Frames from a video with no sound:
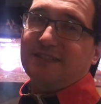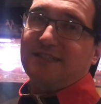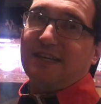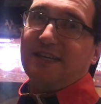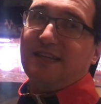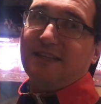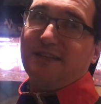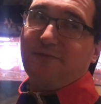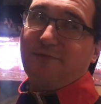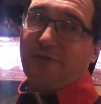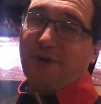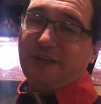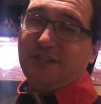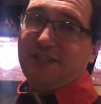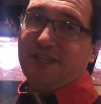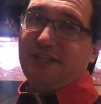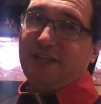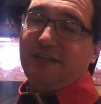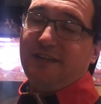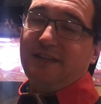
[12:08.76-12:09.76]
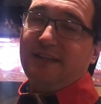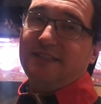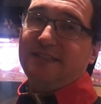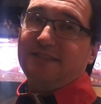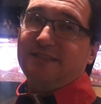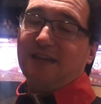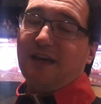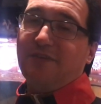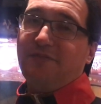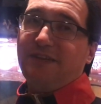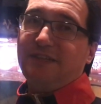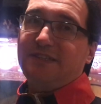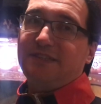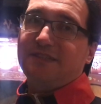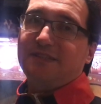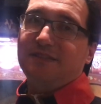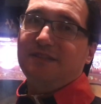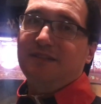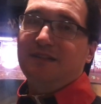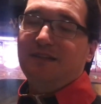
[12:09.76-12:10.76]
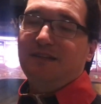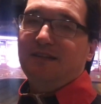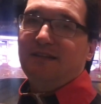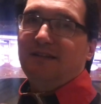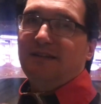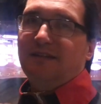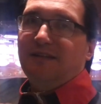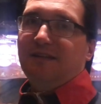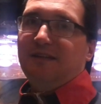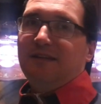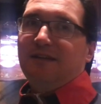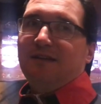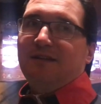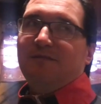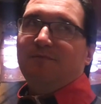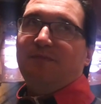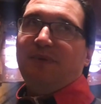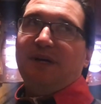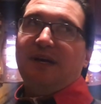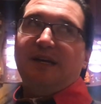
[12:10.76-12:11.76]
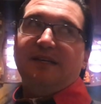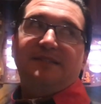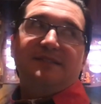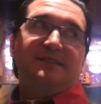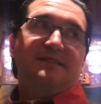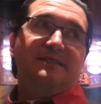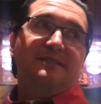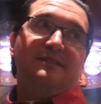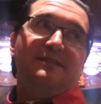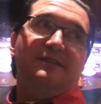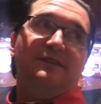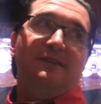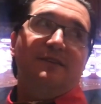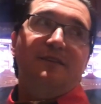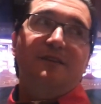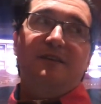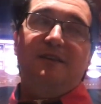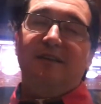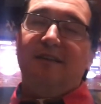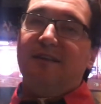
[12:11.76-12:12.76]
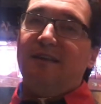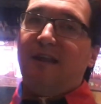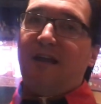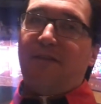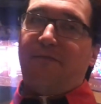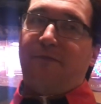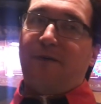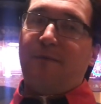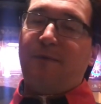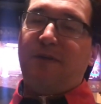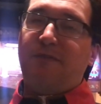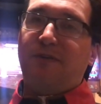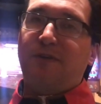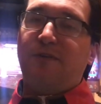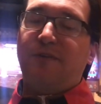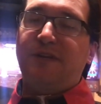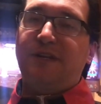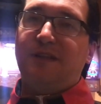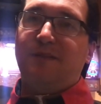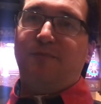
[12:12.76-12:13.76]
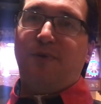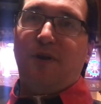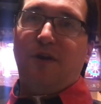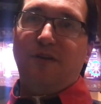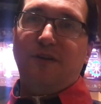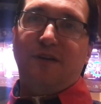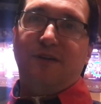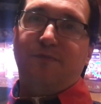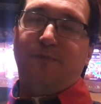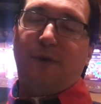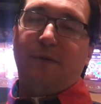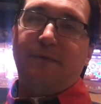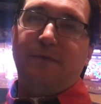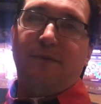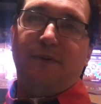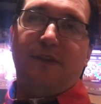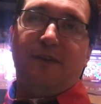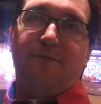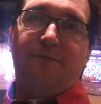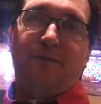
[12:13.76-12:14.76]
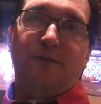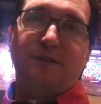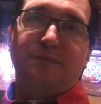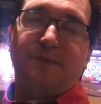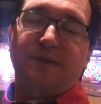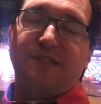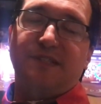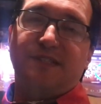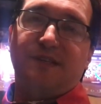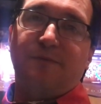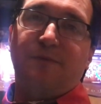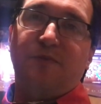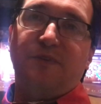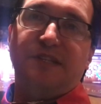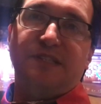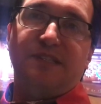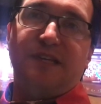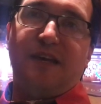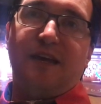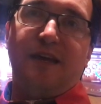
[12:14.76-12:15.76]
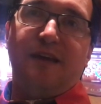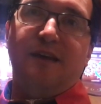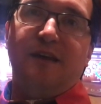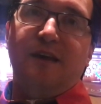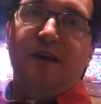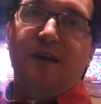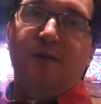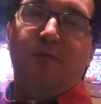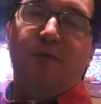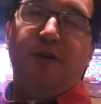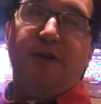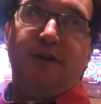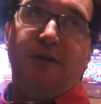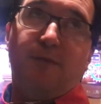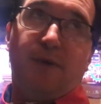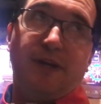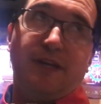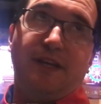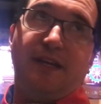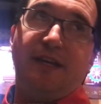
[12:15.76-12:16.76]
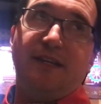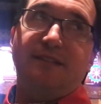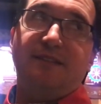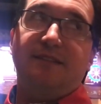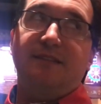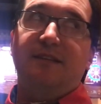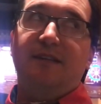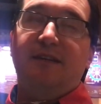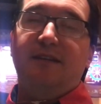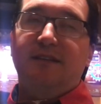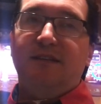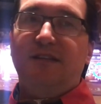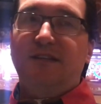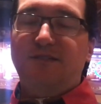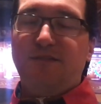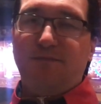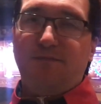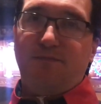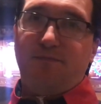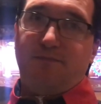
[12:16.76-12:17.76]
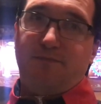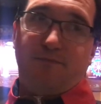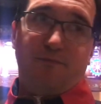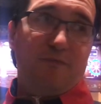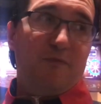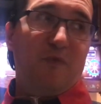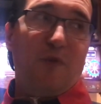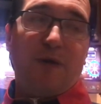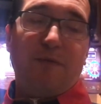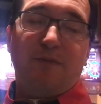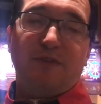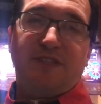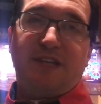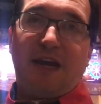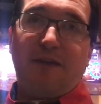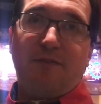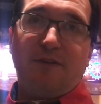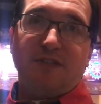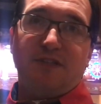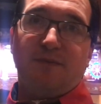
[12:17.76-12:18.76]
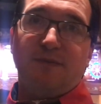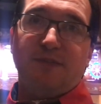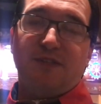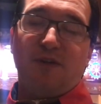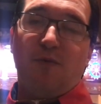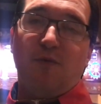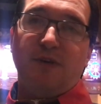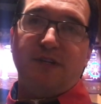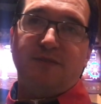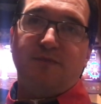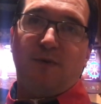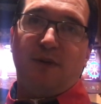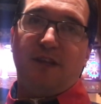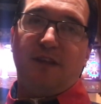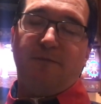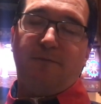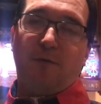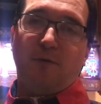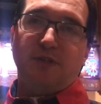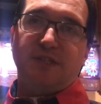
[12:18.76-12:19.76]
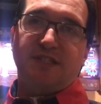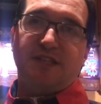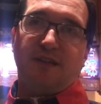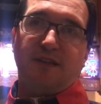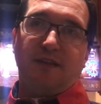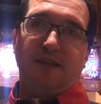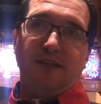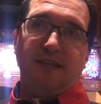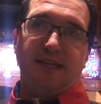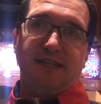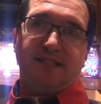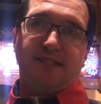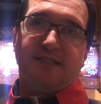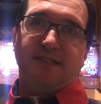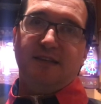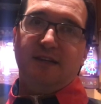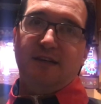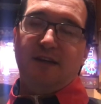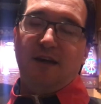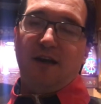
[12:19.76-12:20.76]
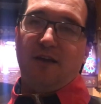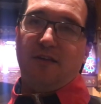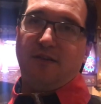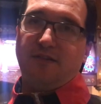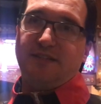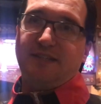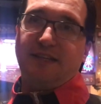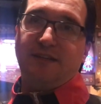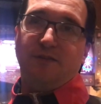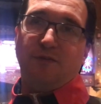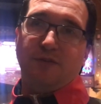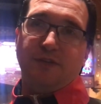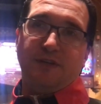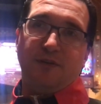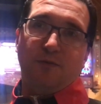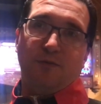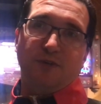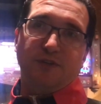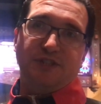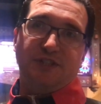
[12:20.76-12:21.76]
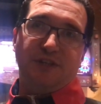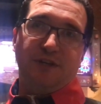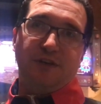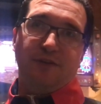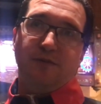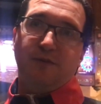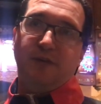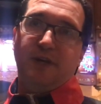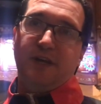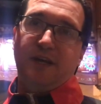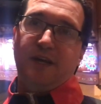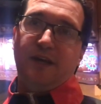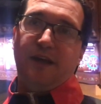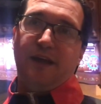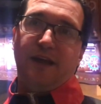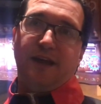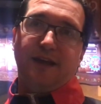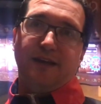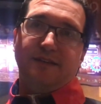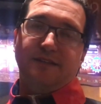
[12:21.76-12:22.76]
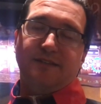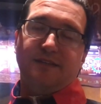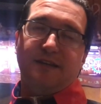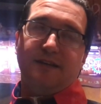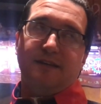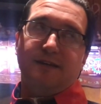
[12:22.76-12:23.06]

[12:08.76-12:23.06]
because I like the Frenchiness of it. But if I'm ever going to the park, probably one of the first places I'm going to say, where do you want to eat? Red Rose Tavern is almost always one of the firsts on the list, alongside Golden Horseshoe and